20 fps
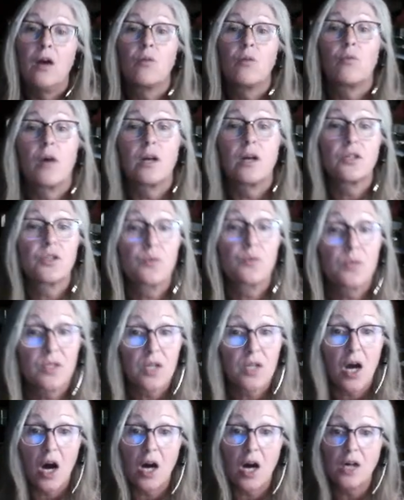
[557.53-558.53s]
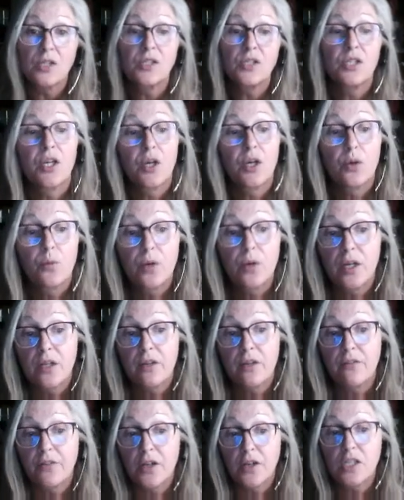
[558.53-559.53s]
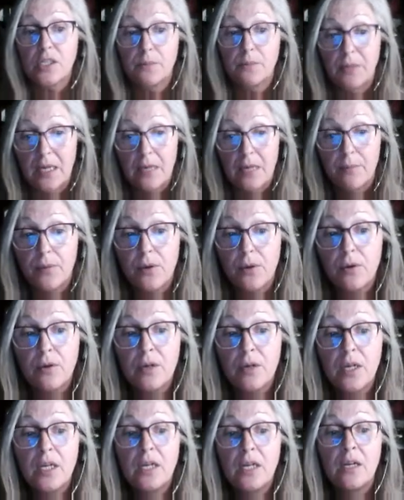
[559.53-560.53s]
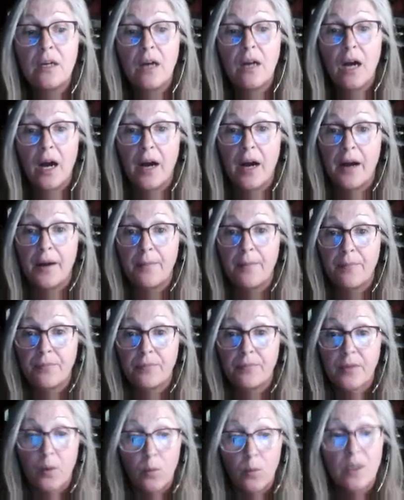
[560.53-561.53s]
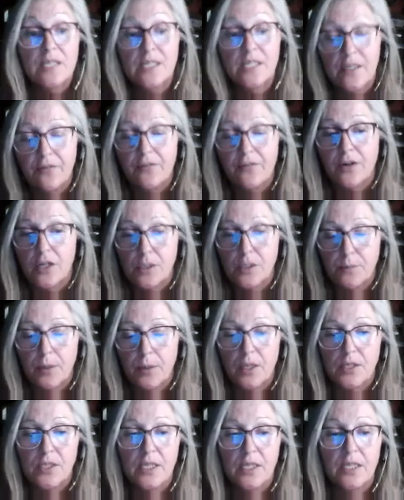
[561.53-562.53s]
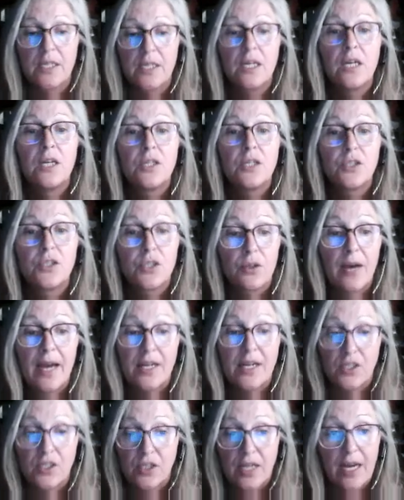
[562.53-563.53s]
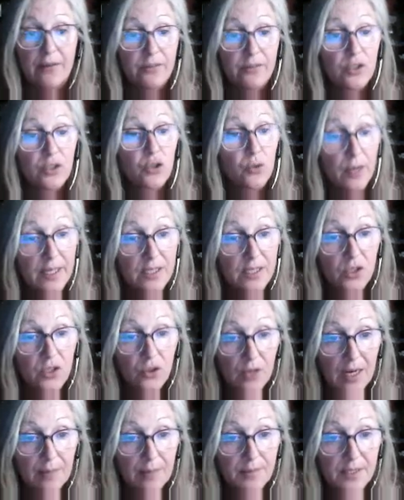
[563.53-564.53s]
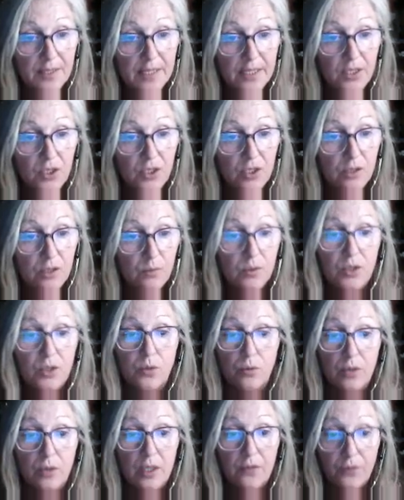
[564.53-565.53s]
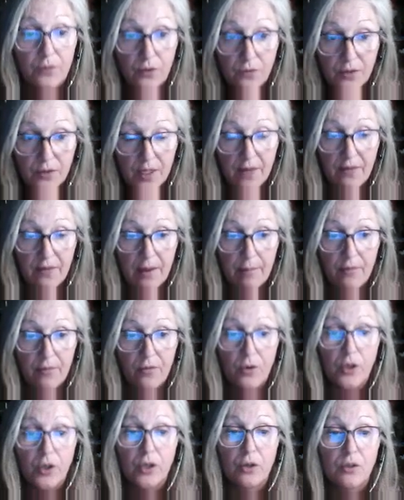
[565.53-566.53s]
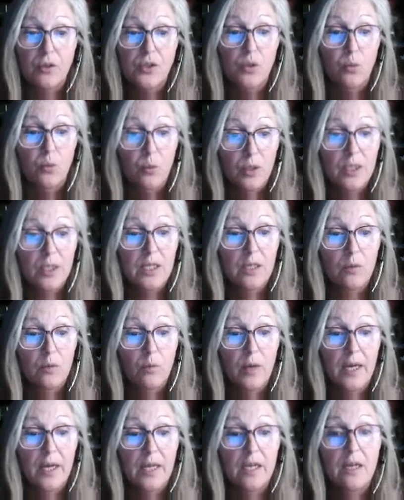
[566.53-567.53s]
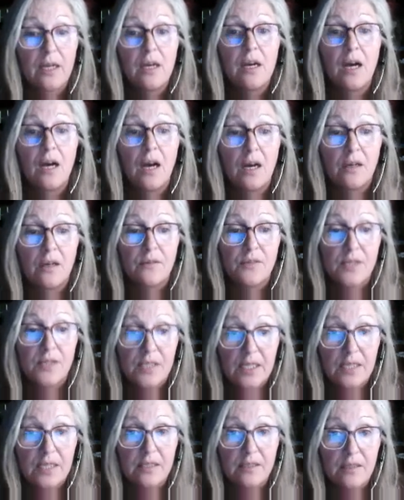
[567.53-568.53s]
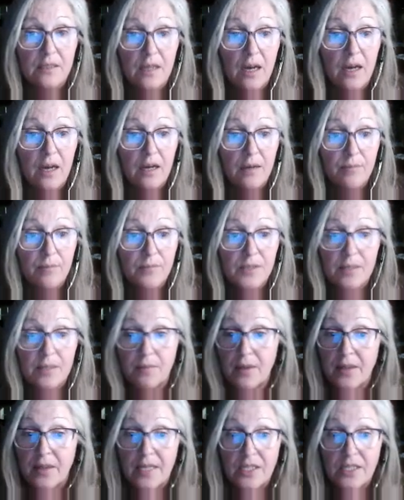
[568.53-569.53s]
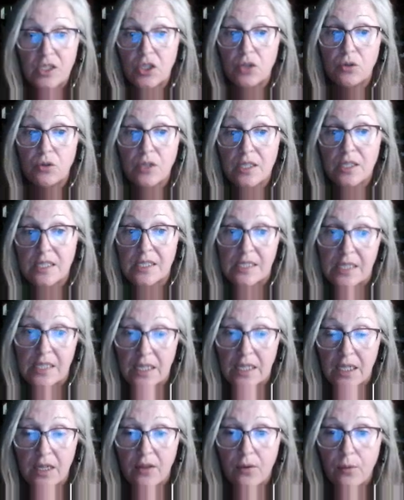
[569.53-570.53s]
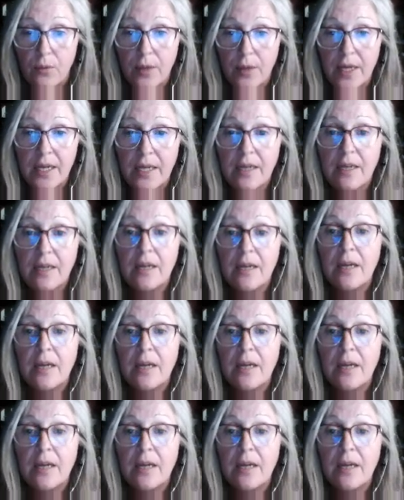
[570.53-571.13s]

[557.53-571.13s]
Rogers was also one of the first people, was the first person to actually have you transcribe sessions, which if you've done that before, you know is a really good way of seeing some of the things that you couldn't see another way.